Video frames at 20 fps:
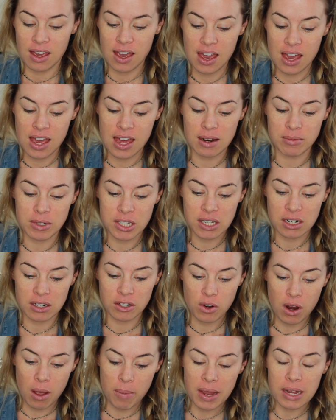I'm just going to
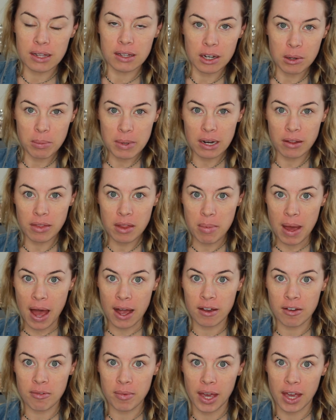drop a little bit on the
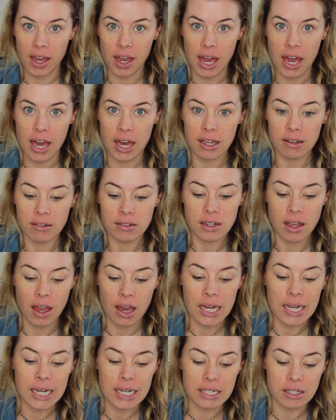back of my hand
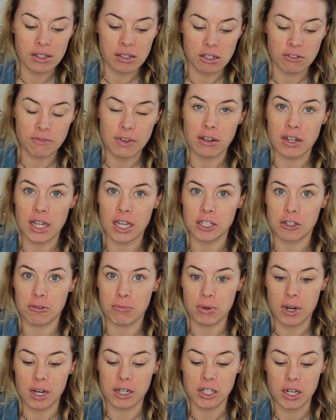and use a foundation
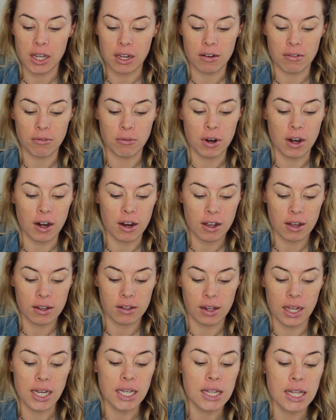brush and work
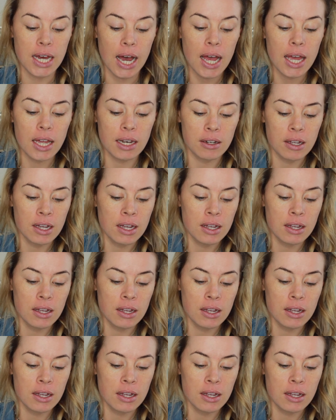like that.